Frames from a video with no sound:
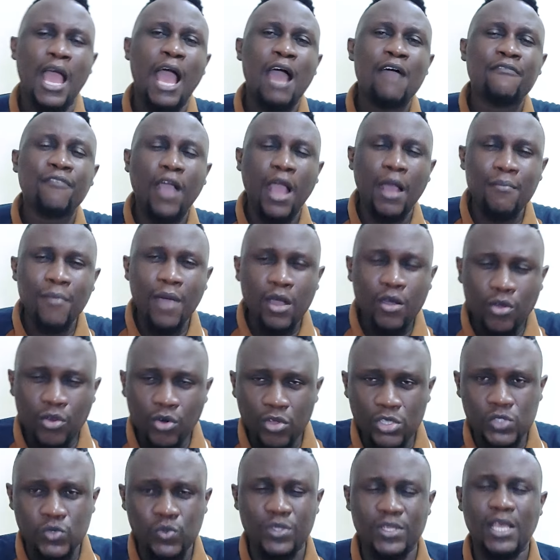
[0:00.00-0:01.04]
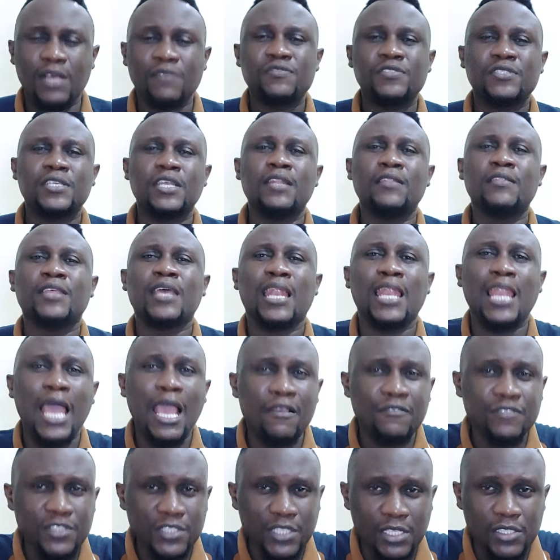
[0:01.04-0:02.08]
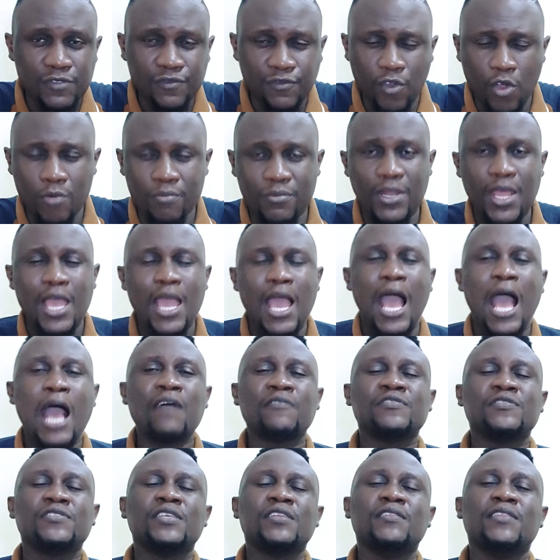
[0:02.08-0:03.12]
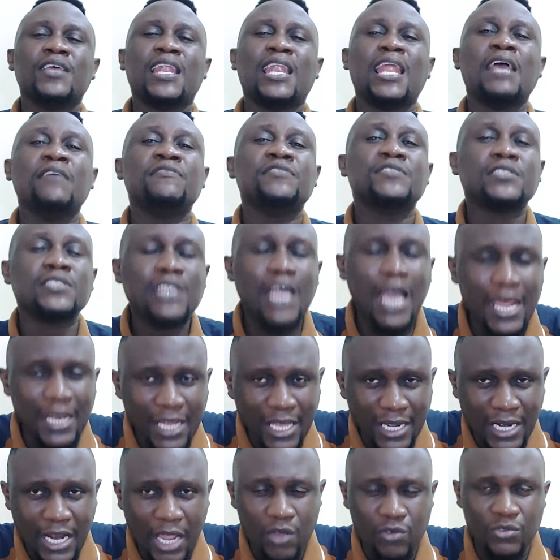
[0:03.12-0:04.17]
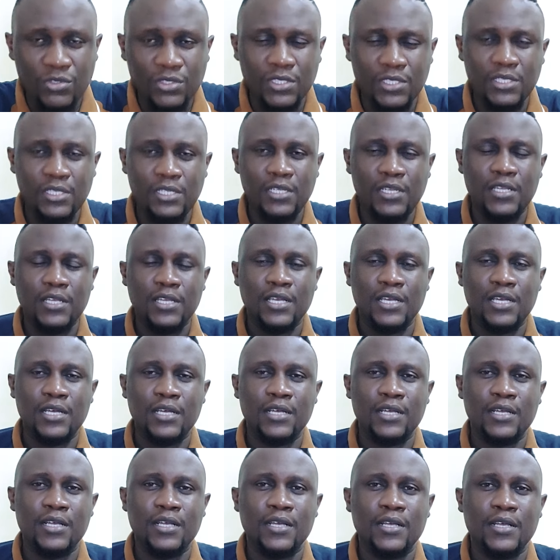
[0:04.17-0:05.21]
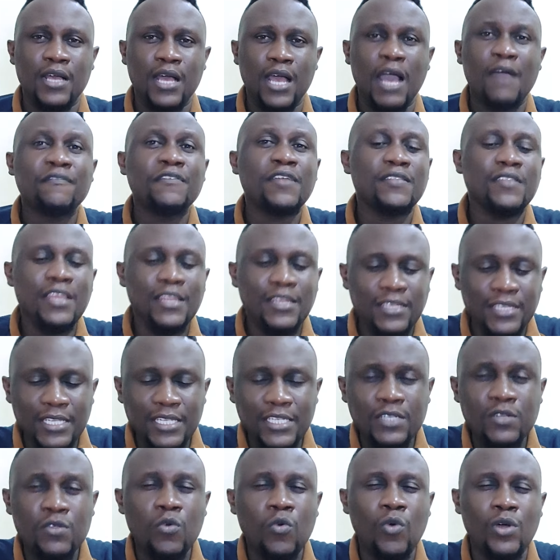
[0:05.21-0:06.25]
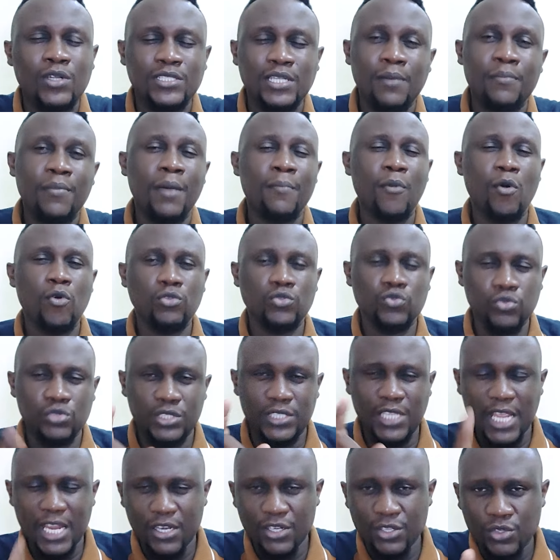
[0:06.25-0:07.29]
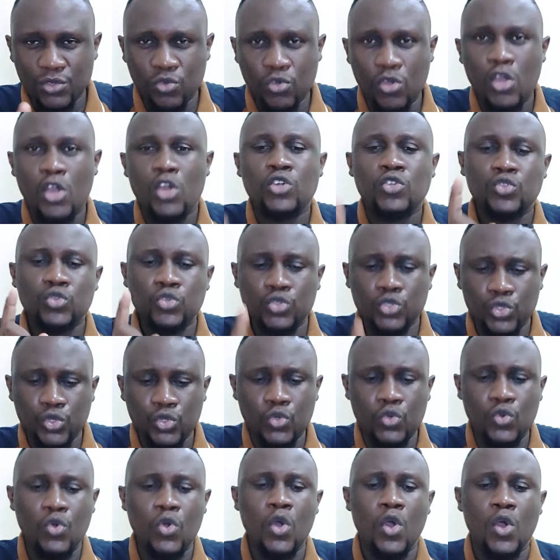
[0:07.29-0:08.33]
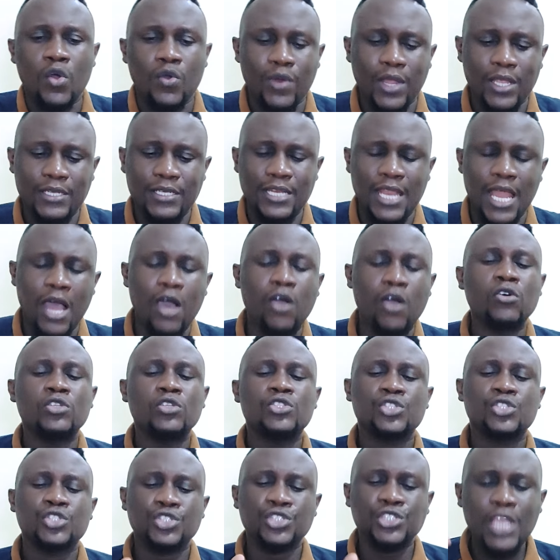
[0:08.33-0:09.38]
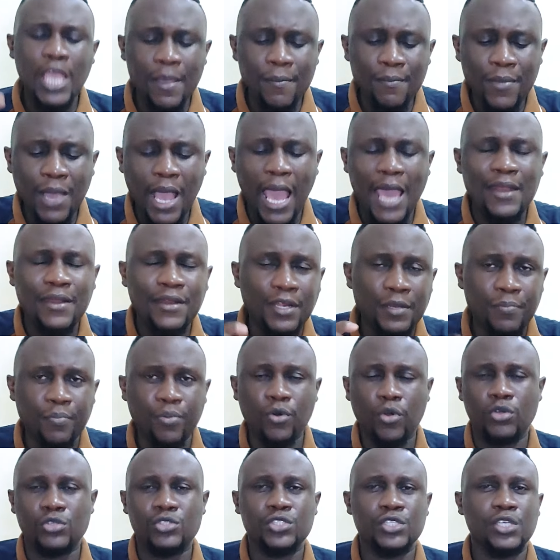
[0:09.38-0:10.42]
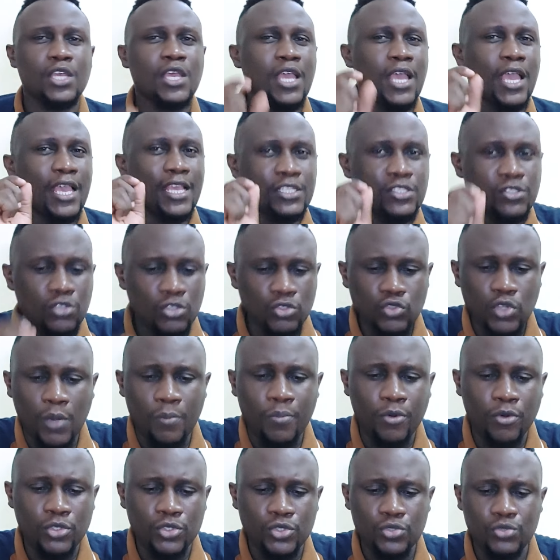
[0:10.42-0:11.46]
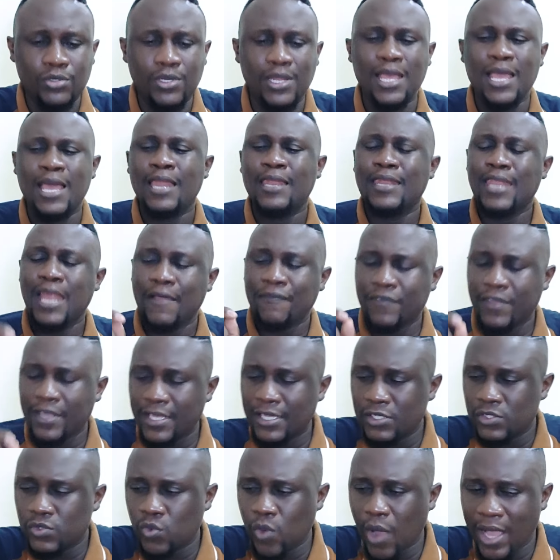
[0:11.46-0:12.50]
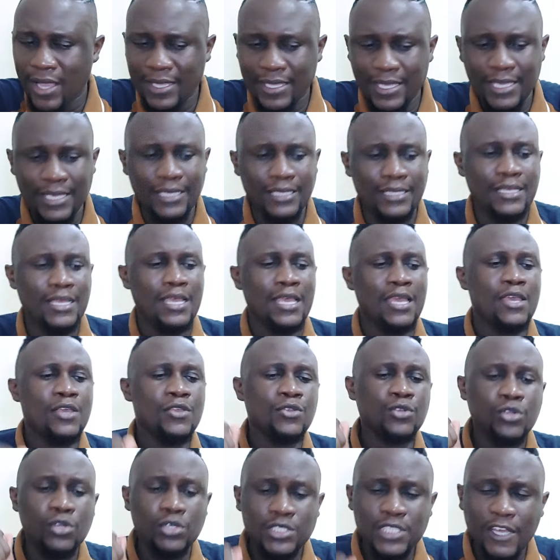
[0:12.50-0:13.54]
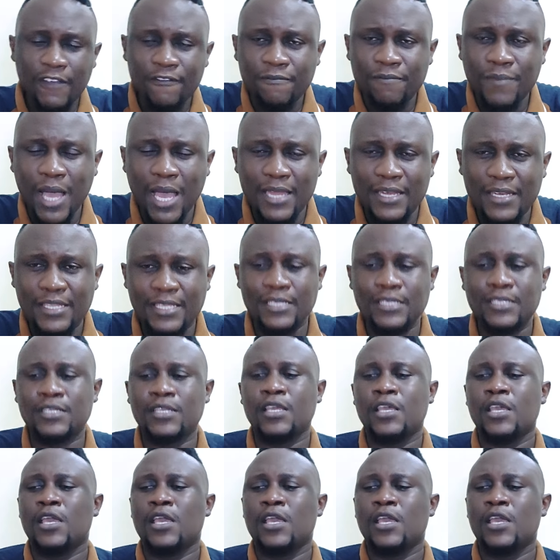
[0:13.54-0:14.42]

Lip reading: I've come across with. I've seen their lives transformed. I've seen their lives turn around after they did what I'm about to tell you to do right now. Shame and reproach is not your portion. Nothing is working. You don't have money.